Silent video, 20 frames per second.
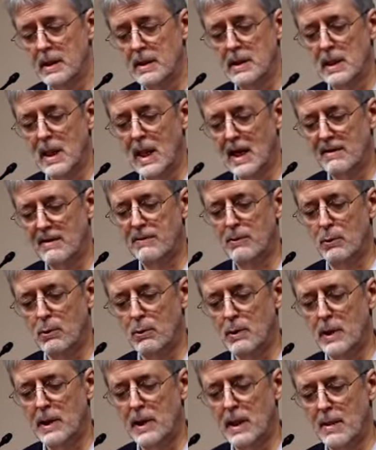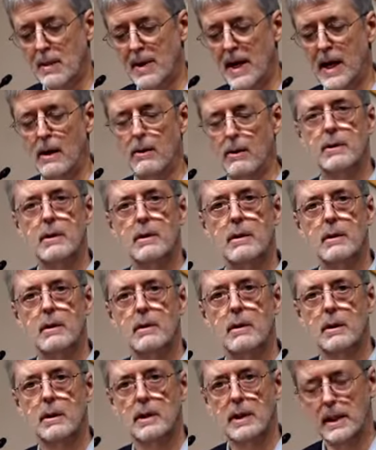Is life only about
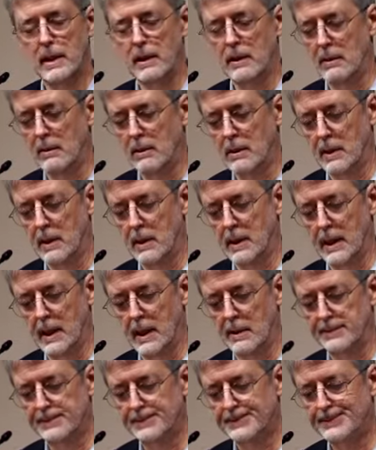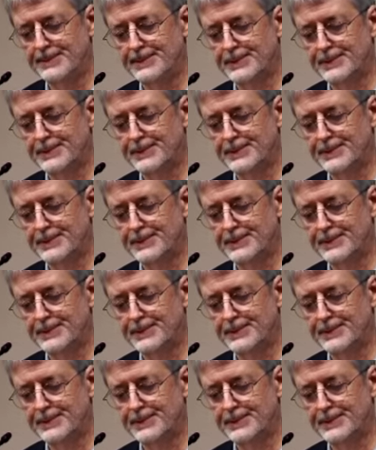the here and now?